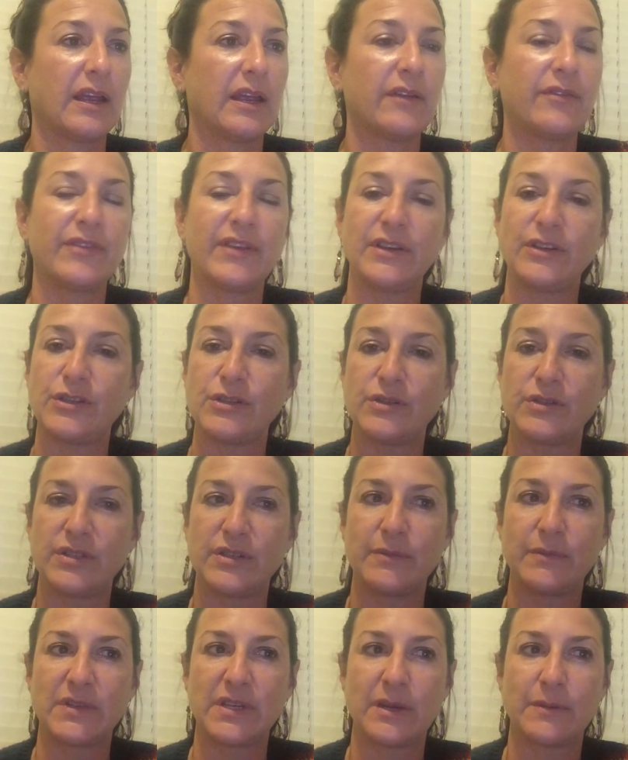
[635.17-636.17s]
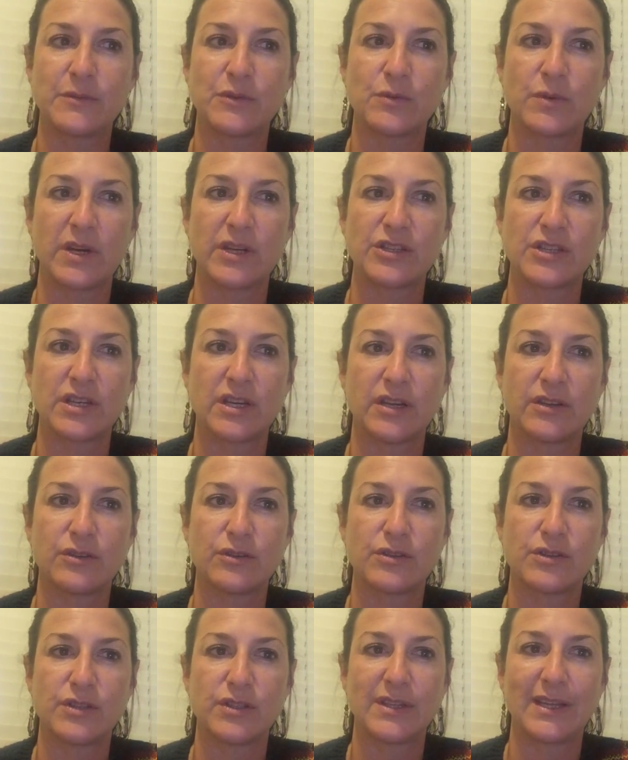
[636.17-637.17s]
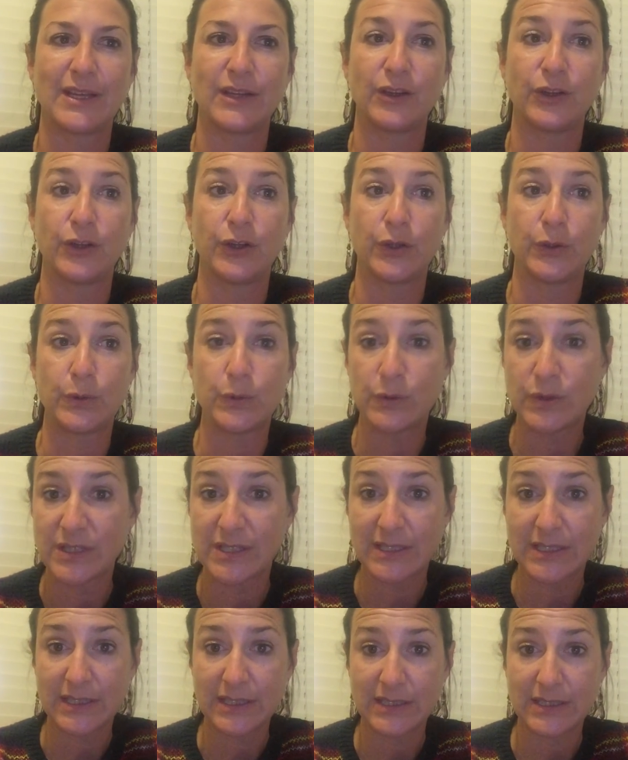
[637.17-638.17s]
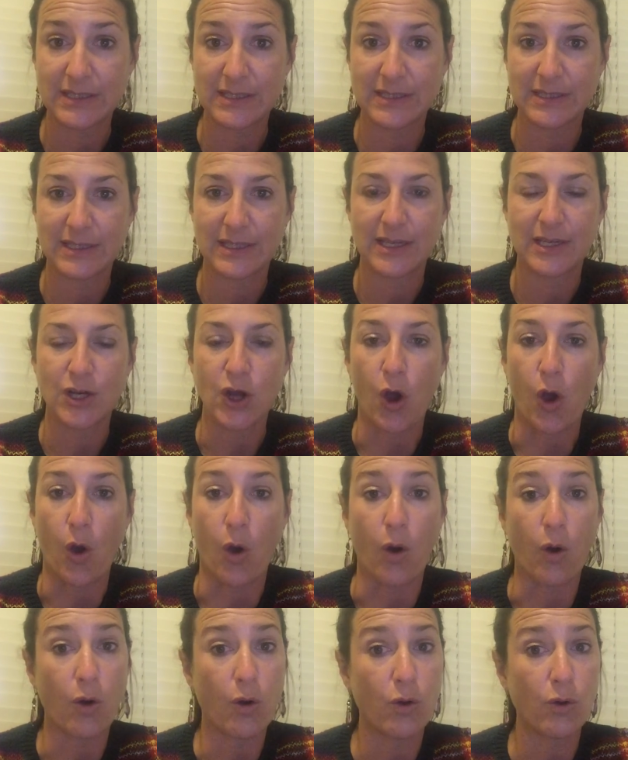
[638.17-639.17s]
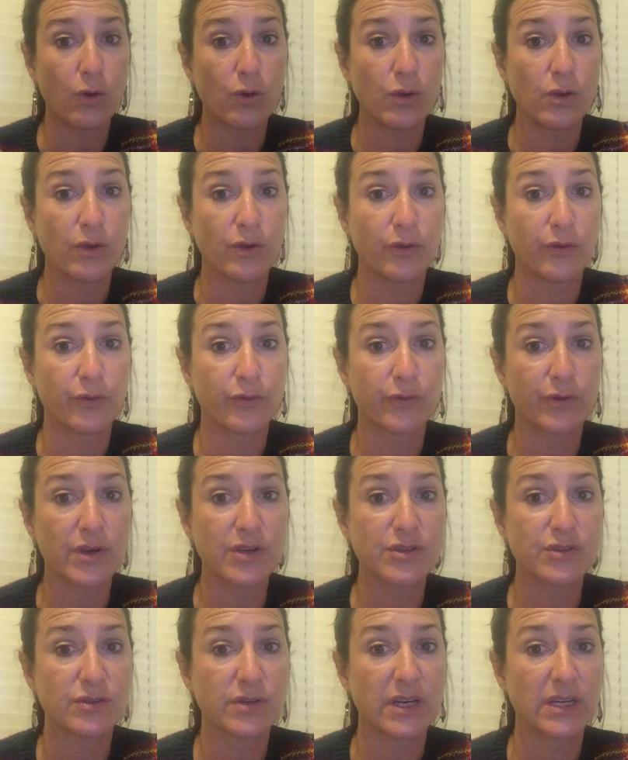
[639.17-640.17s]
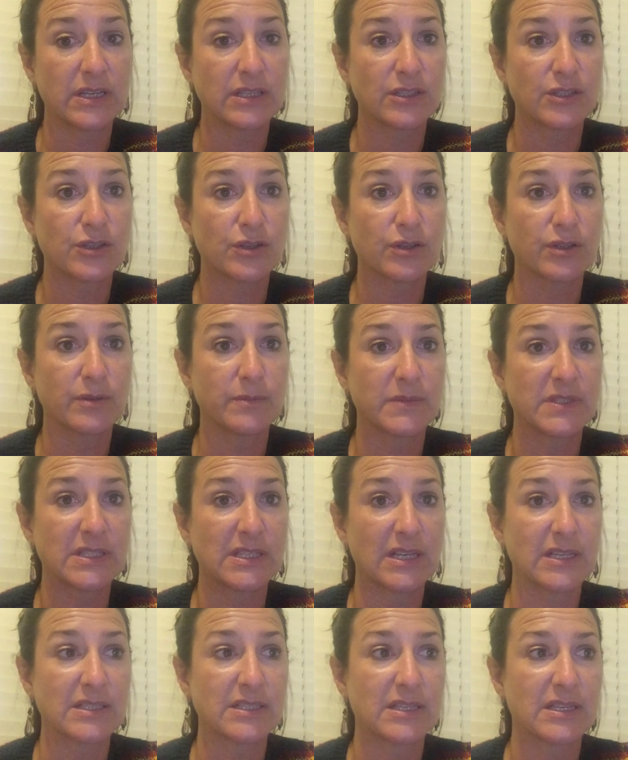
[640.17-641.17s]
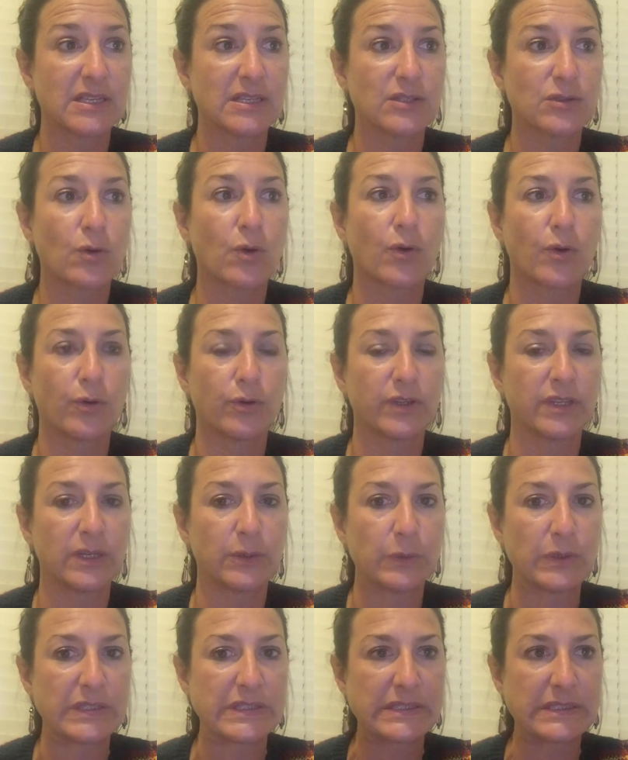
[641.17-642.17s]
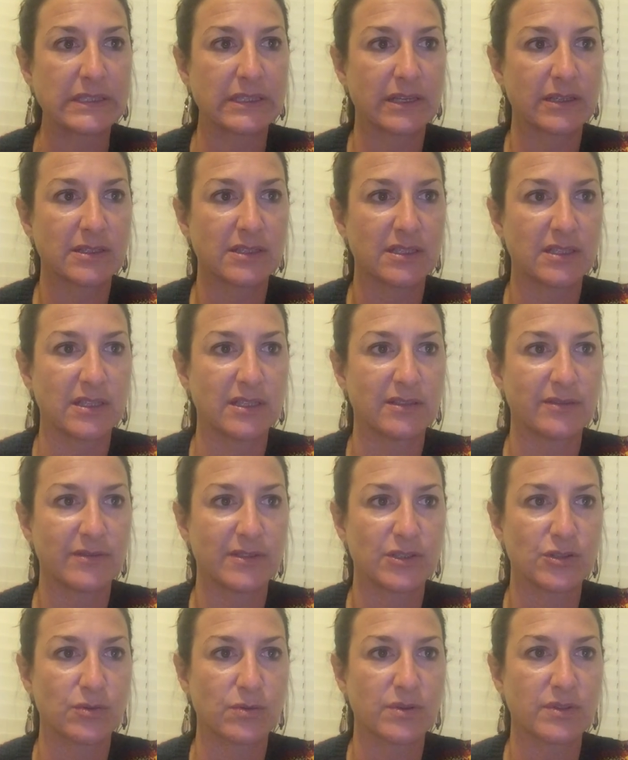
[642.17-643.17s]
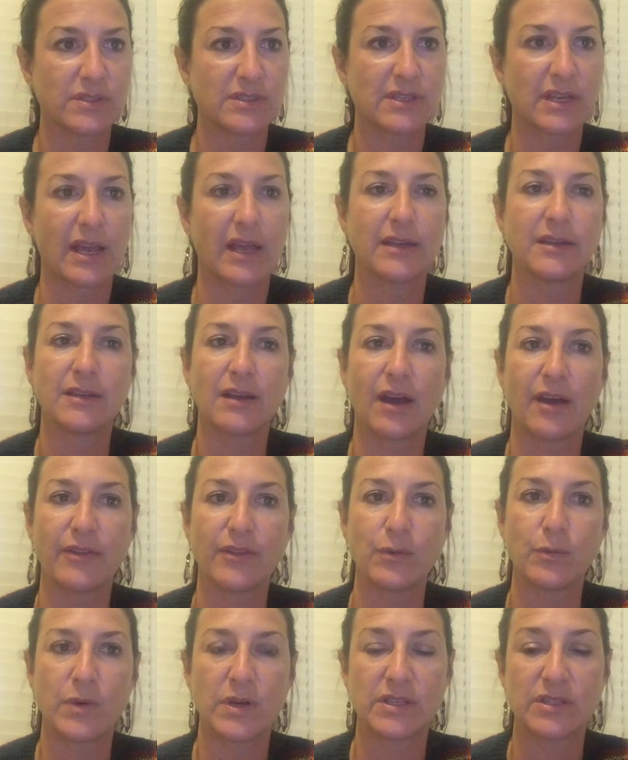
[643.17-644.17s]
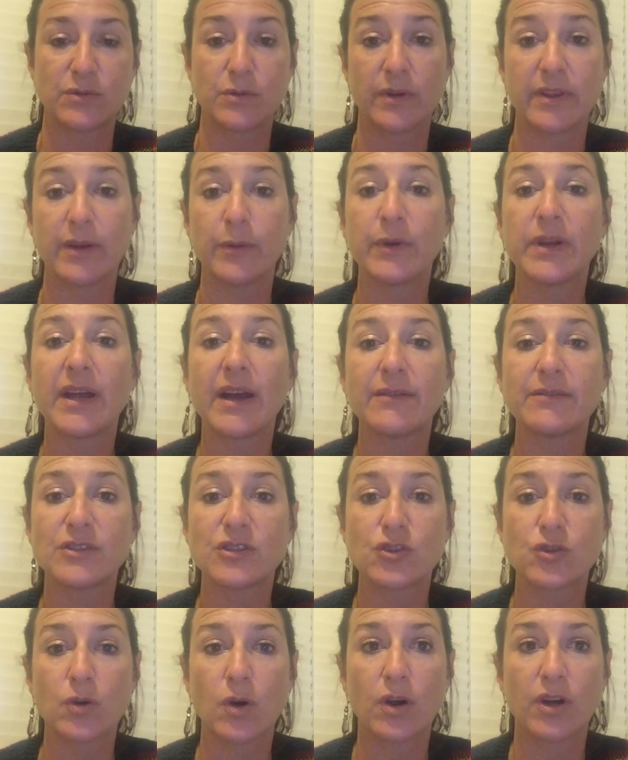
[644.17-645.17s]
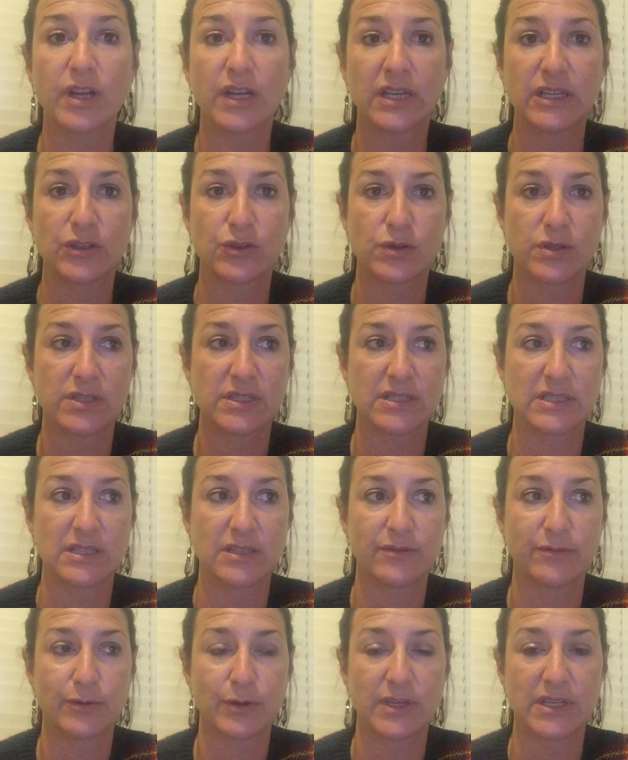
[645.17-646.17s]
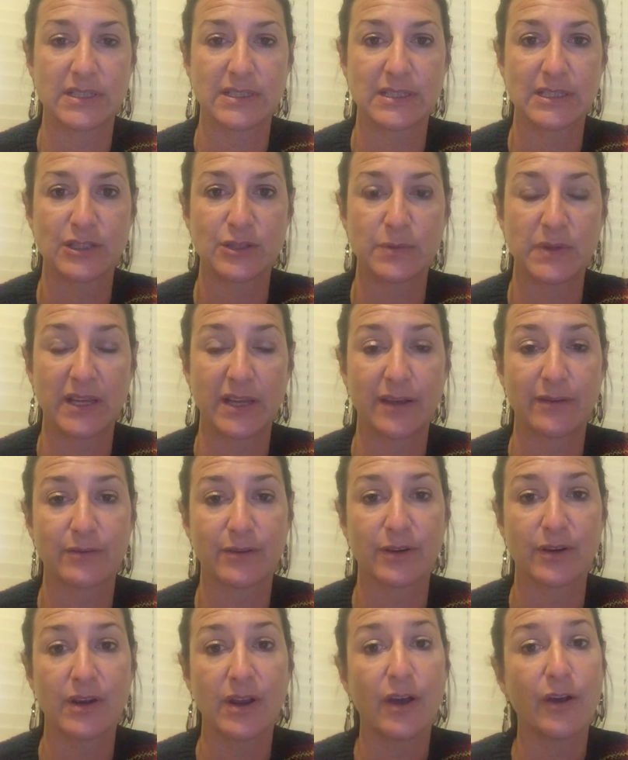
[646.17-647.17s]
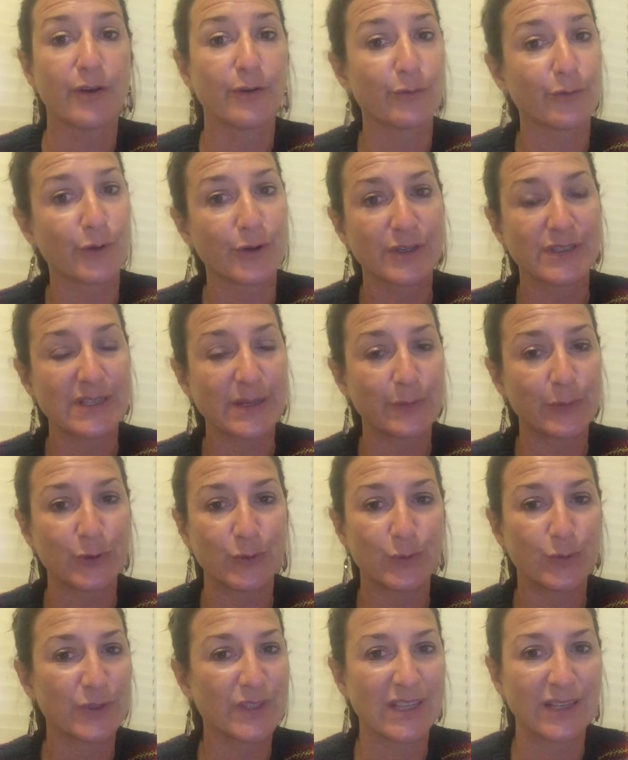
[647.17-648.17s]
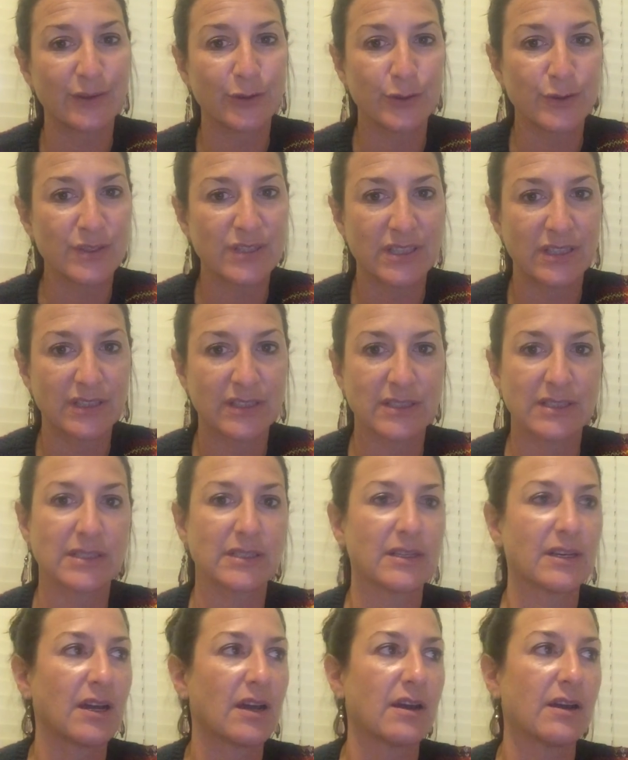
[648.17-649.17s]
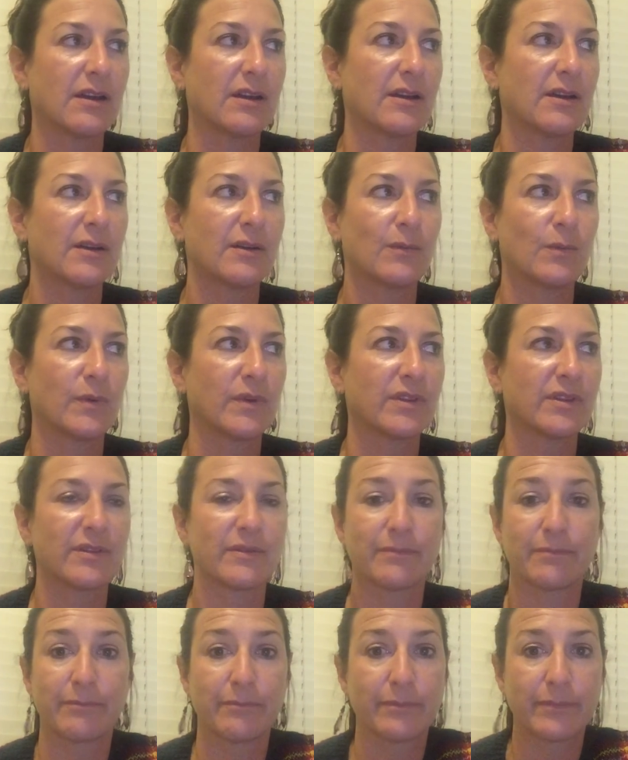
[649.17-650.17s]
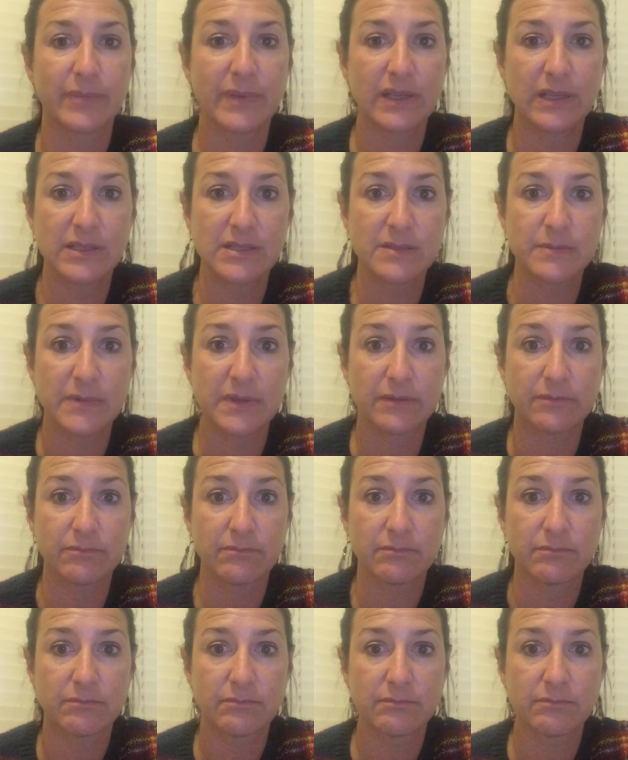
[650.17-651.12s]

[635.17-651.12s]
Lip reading: If they do sometimes rage at others, do they lose it in all frustrating circumstances, or only with selected individuals, and not the ones where they would have strong interest in avoiding such behavior? For example, would they lose it with policemen?